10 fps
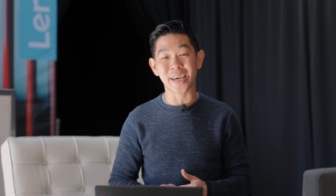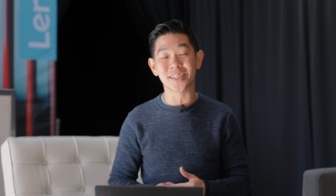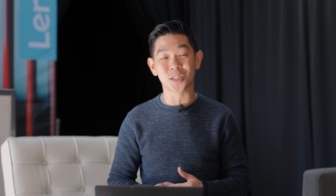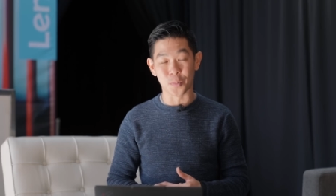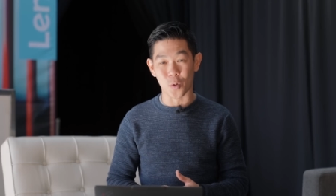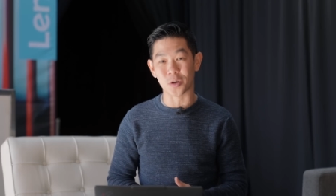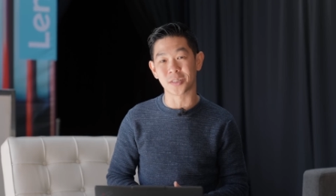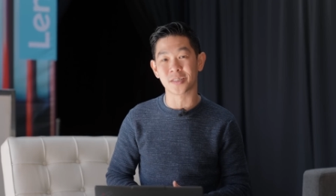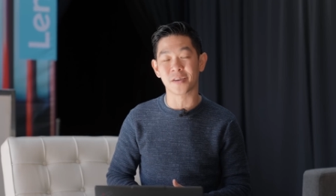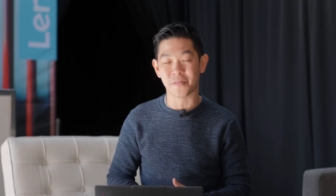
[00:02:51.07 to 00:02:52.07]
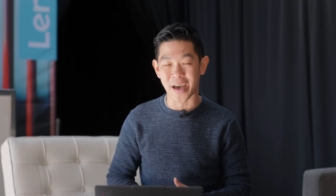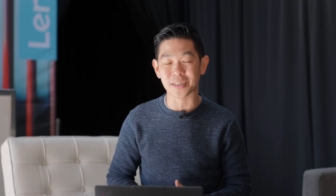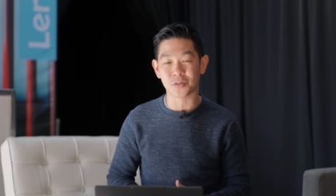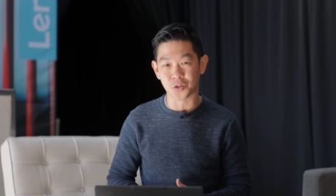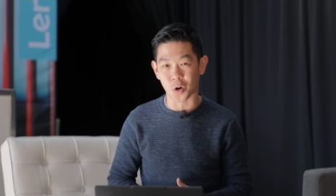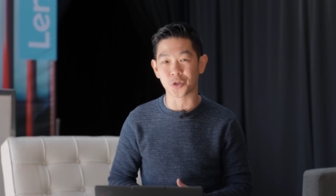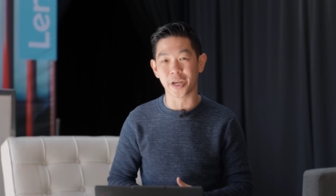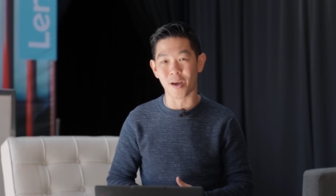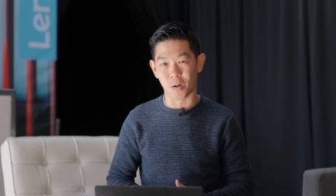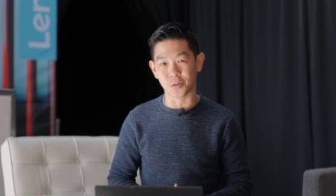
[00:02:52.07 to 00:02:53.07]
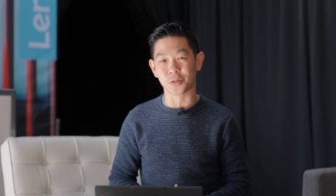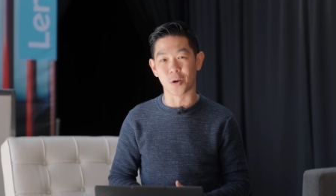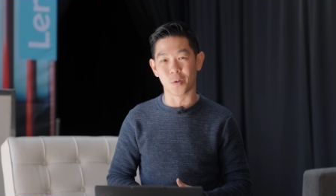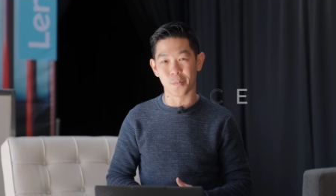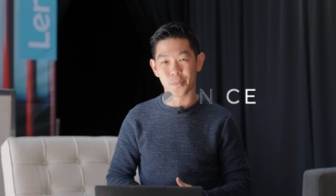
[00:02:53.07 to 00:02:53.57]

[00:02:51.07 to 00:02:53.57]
it supports fast charging also.